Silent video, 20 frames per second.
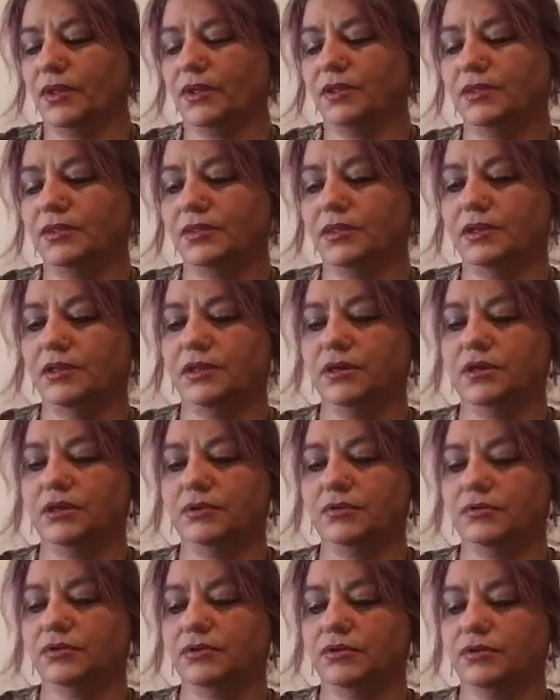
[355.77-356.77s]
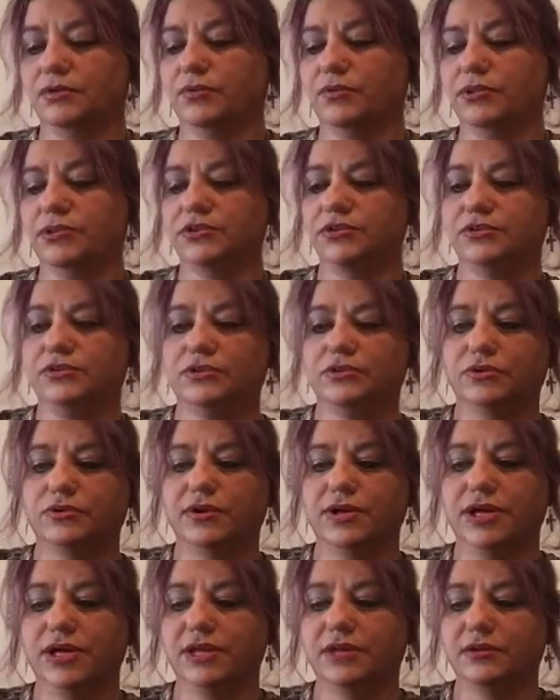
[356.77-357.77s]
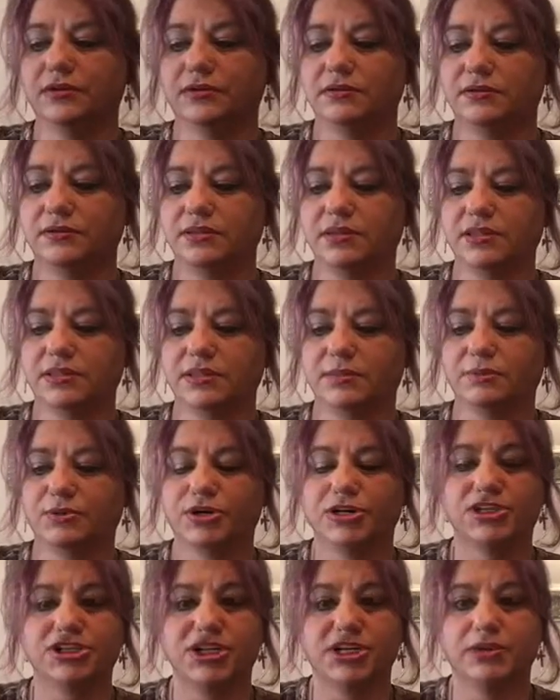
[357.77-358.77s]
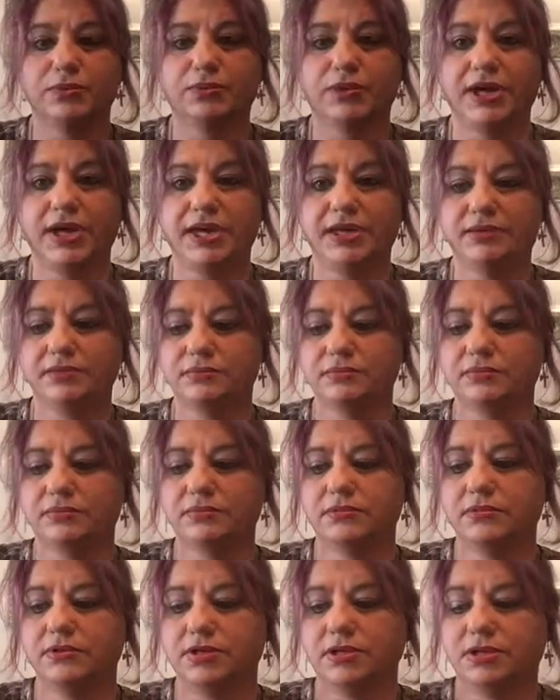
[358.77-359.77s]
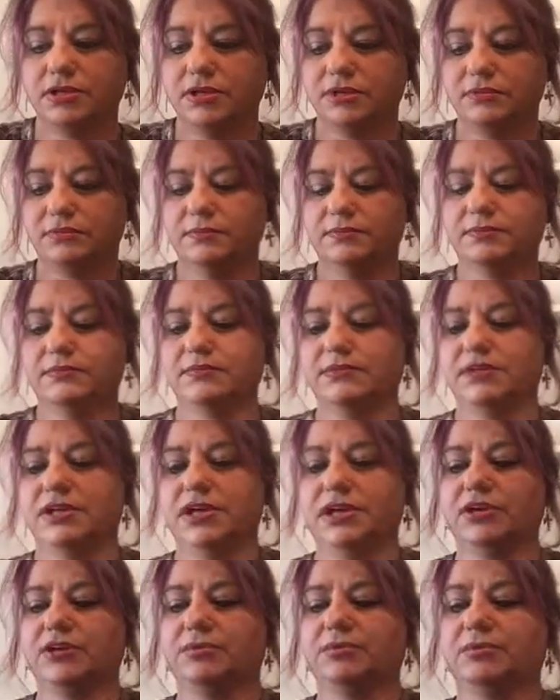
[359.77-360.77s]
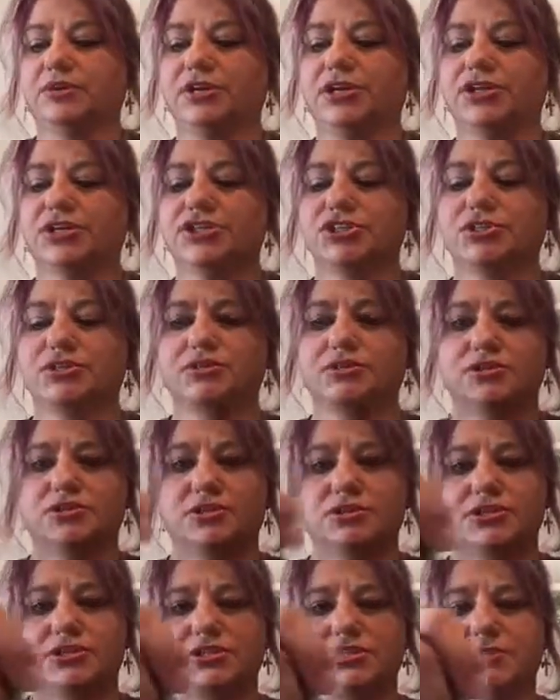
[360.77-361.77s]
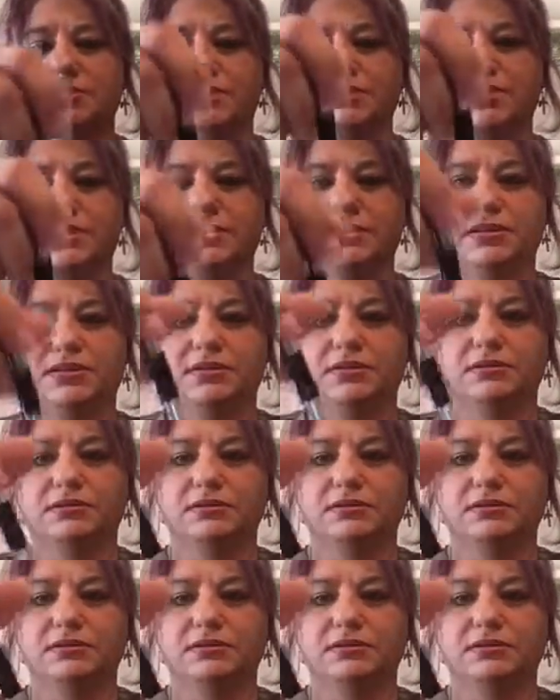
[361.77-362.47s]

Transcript: and then we're going to go ahead and let the brush get wet. You're going to take your brush, just dip it in the